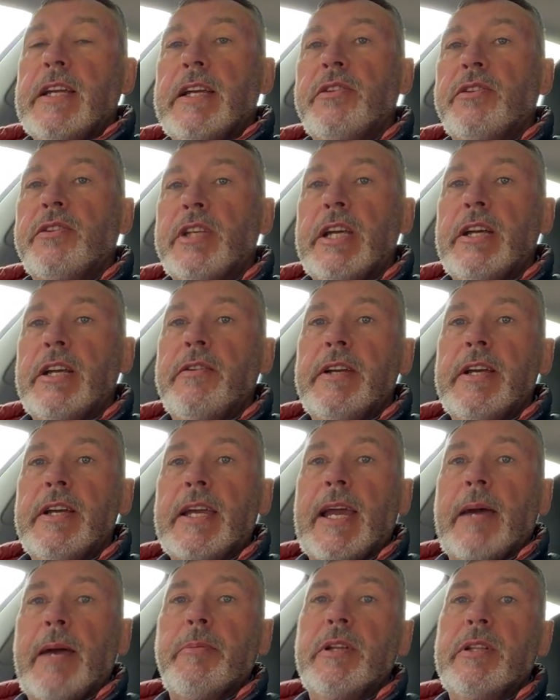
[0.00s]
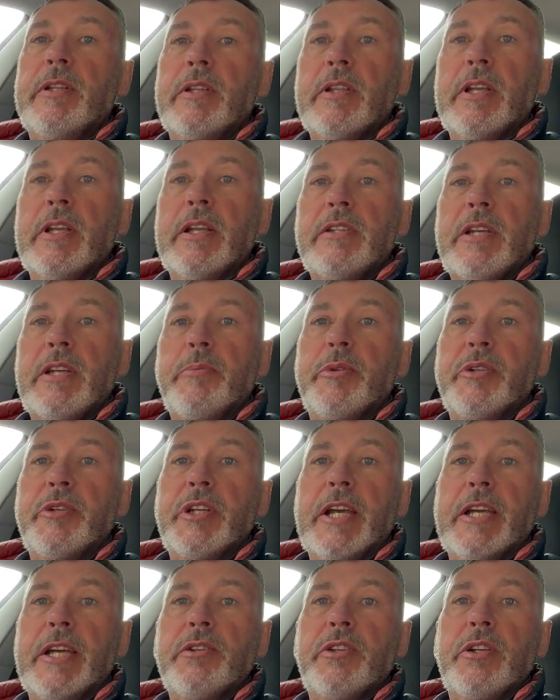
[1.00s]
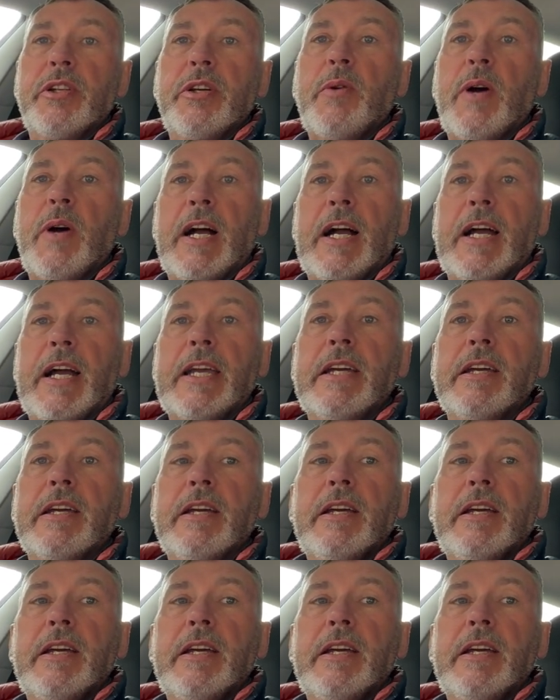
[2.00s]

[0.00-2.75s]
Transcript: interior cabin temperature gets too high,